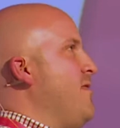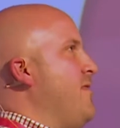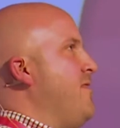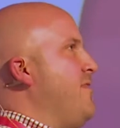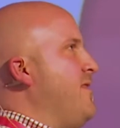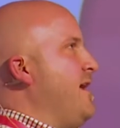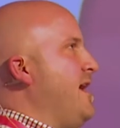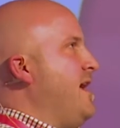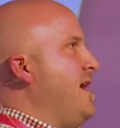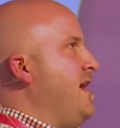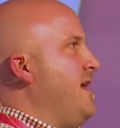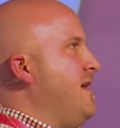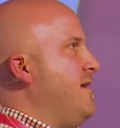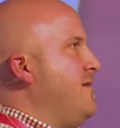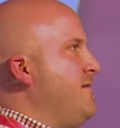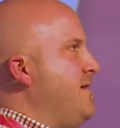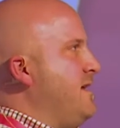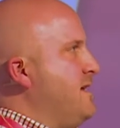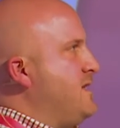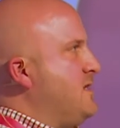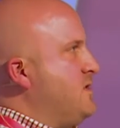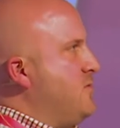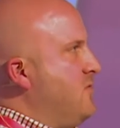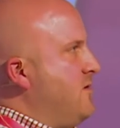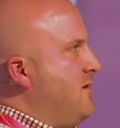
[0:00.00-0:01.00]
they're
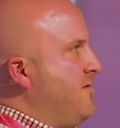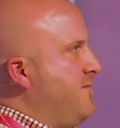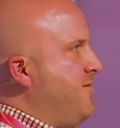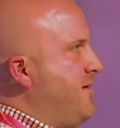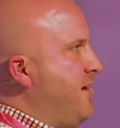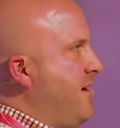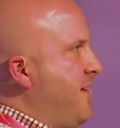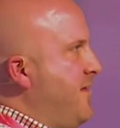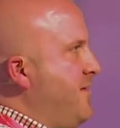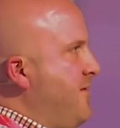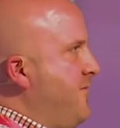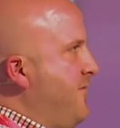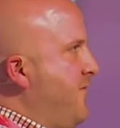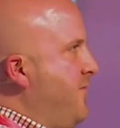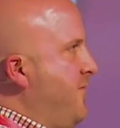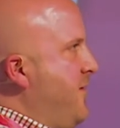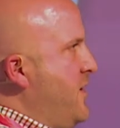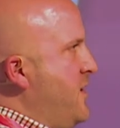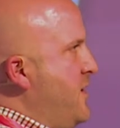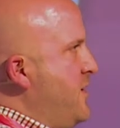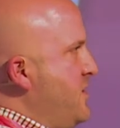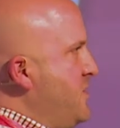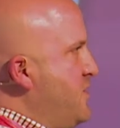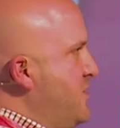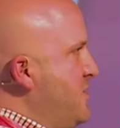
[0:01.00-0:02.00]
sort of like the
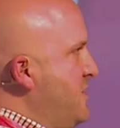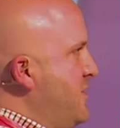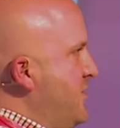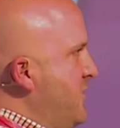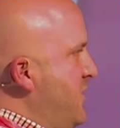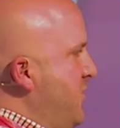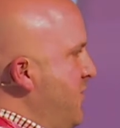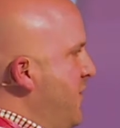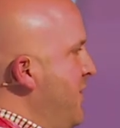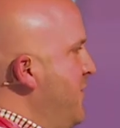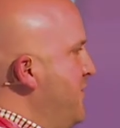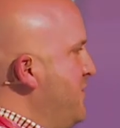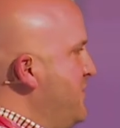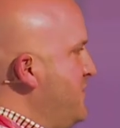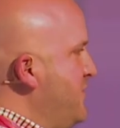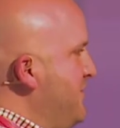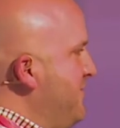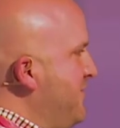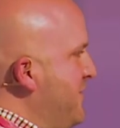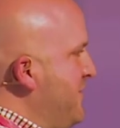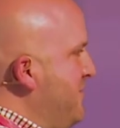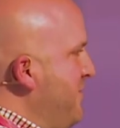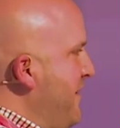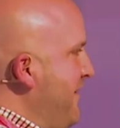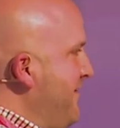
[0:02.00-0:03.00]
first tranche
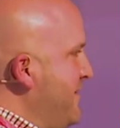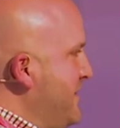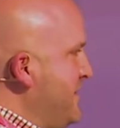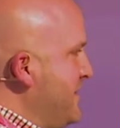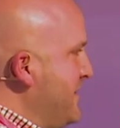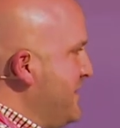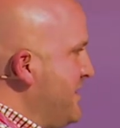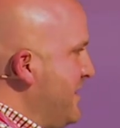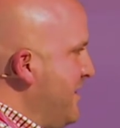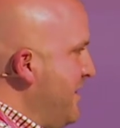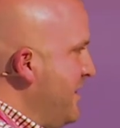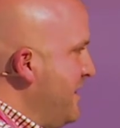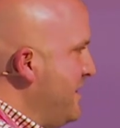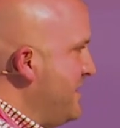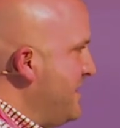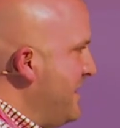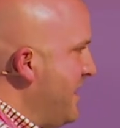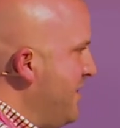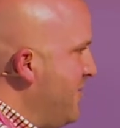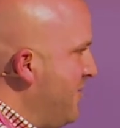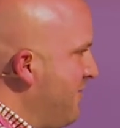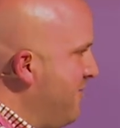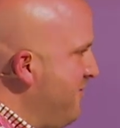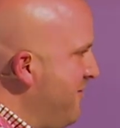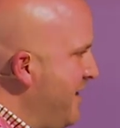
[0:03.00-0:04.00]
of comparison sites. They're
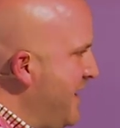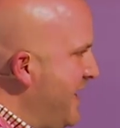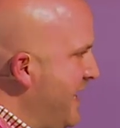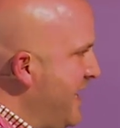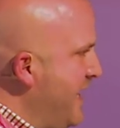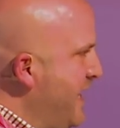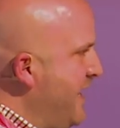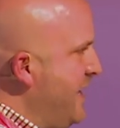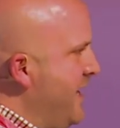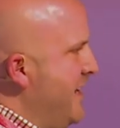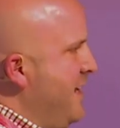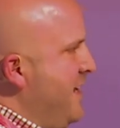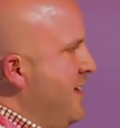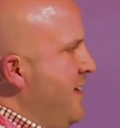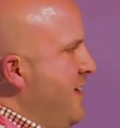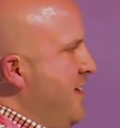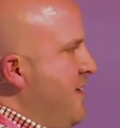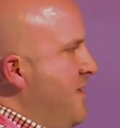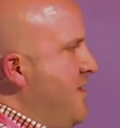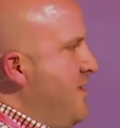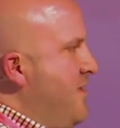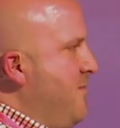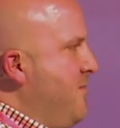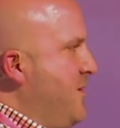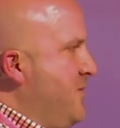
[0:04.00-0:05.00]
not really
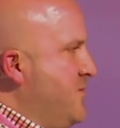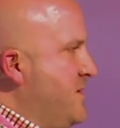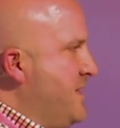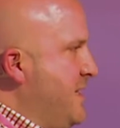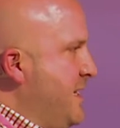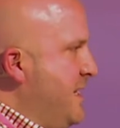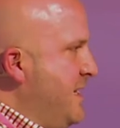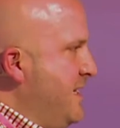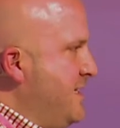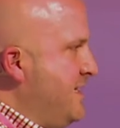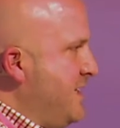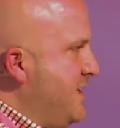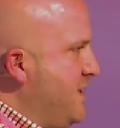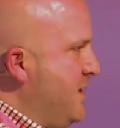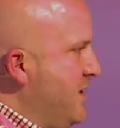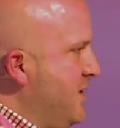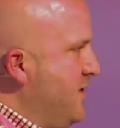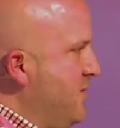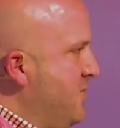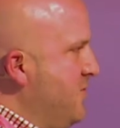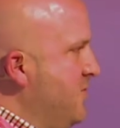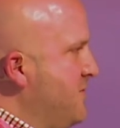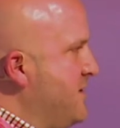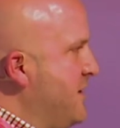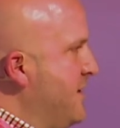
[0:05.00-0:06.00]
the most easy to
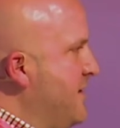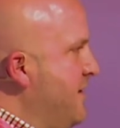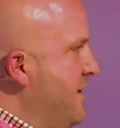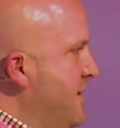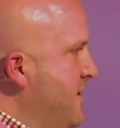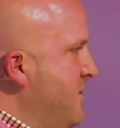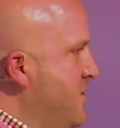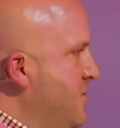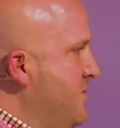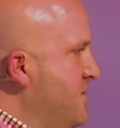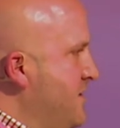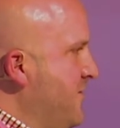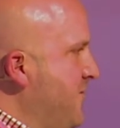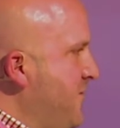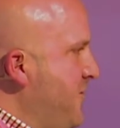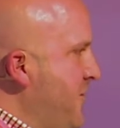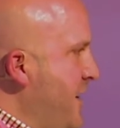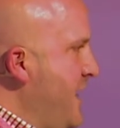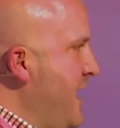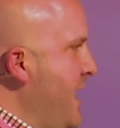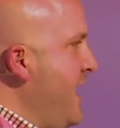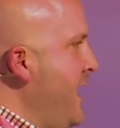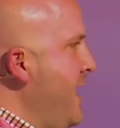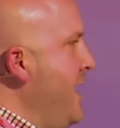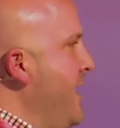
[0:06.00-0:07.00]
use and
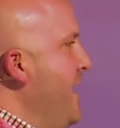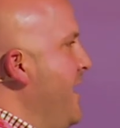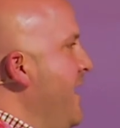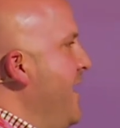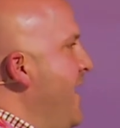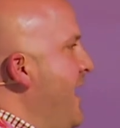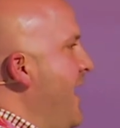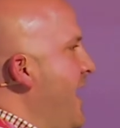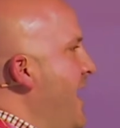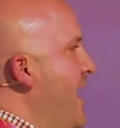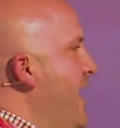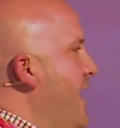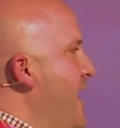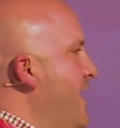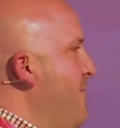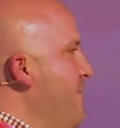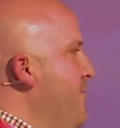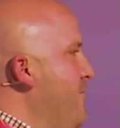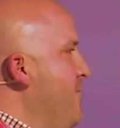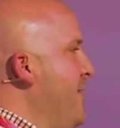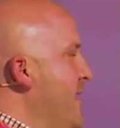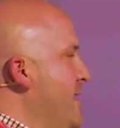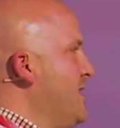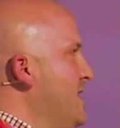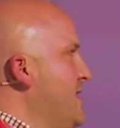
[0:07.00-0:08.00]
user-friendly.
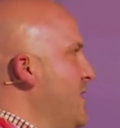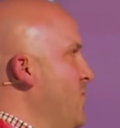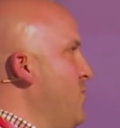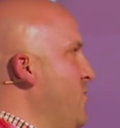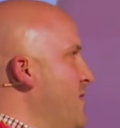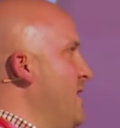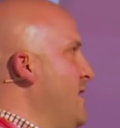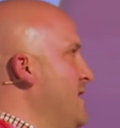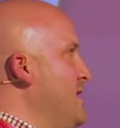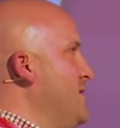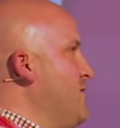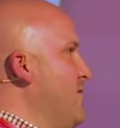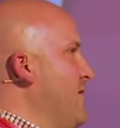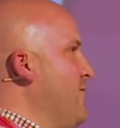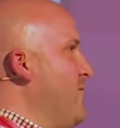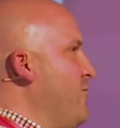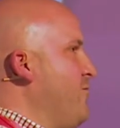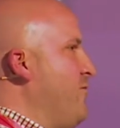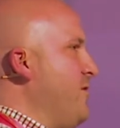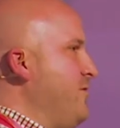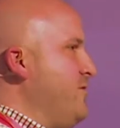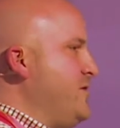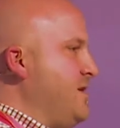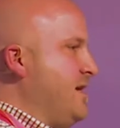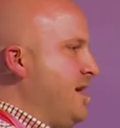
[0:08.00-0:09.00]
And so we're sort of
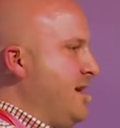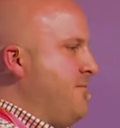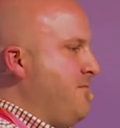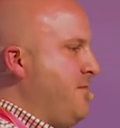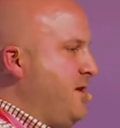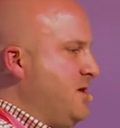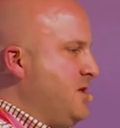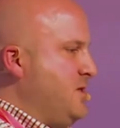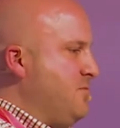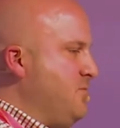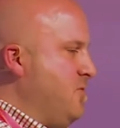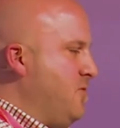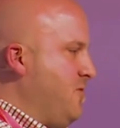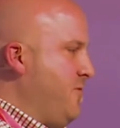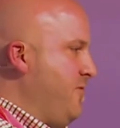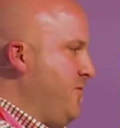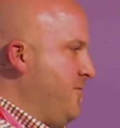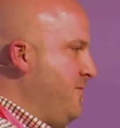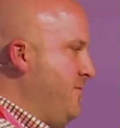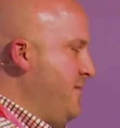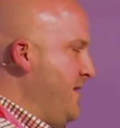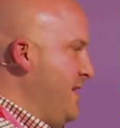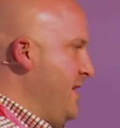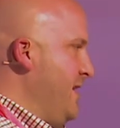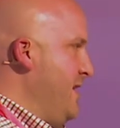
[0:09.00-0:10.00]
approaching it much more
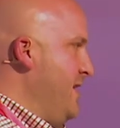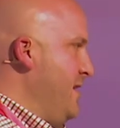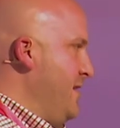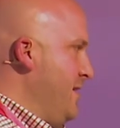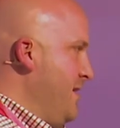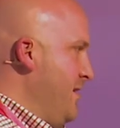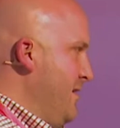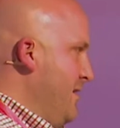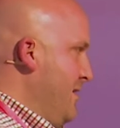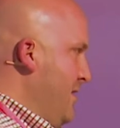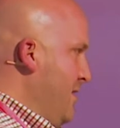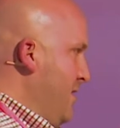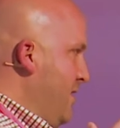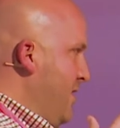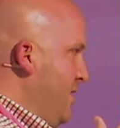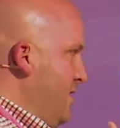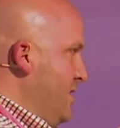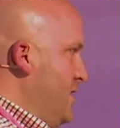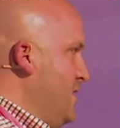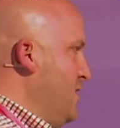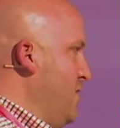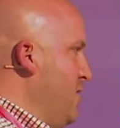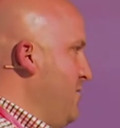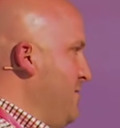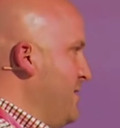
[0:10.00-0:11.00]
from the
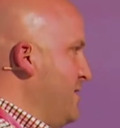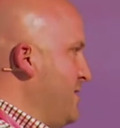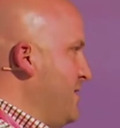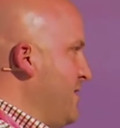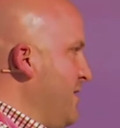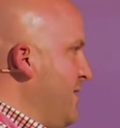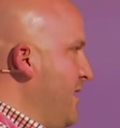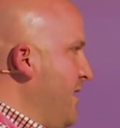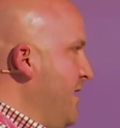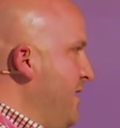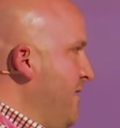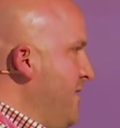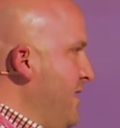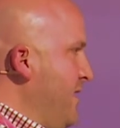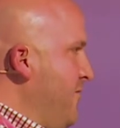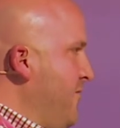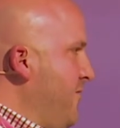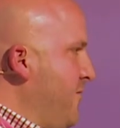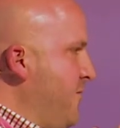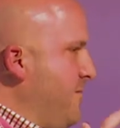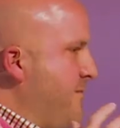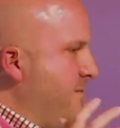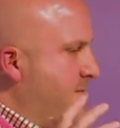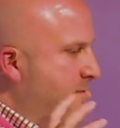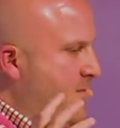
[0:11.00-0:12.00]
consumer site than
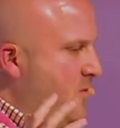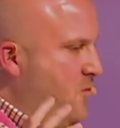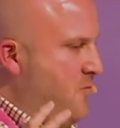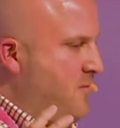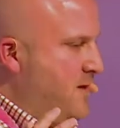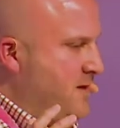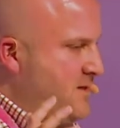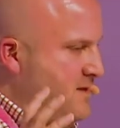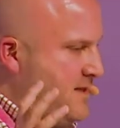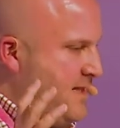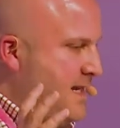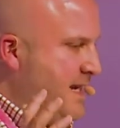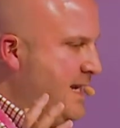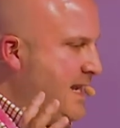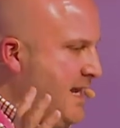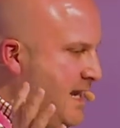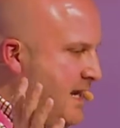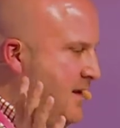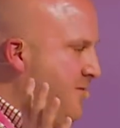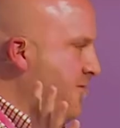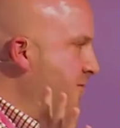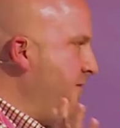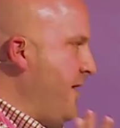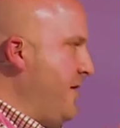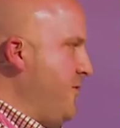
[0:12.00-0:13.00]
from almost the
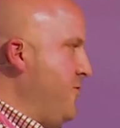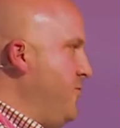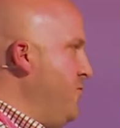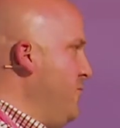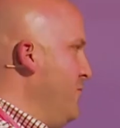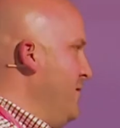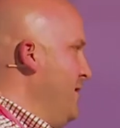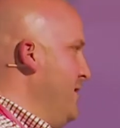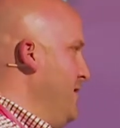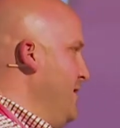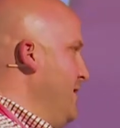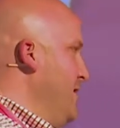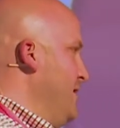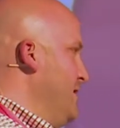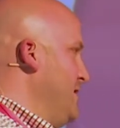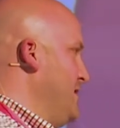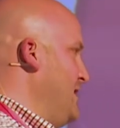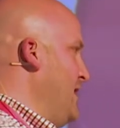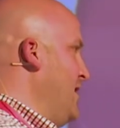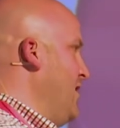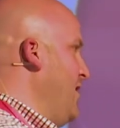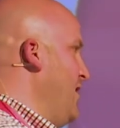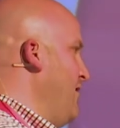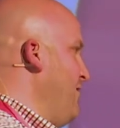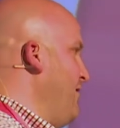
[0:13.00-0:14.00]
lead funnel
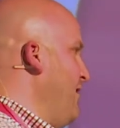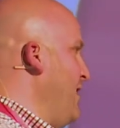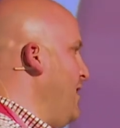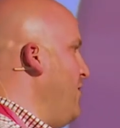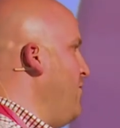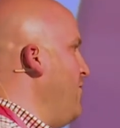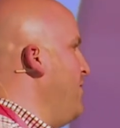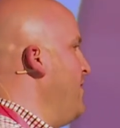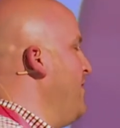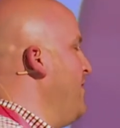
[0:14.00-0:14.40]
scenario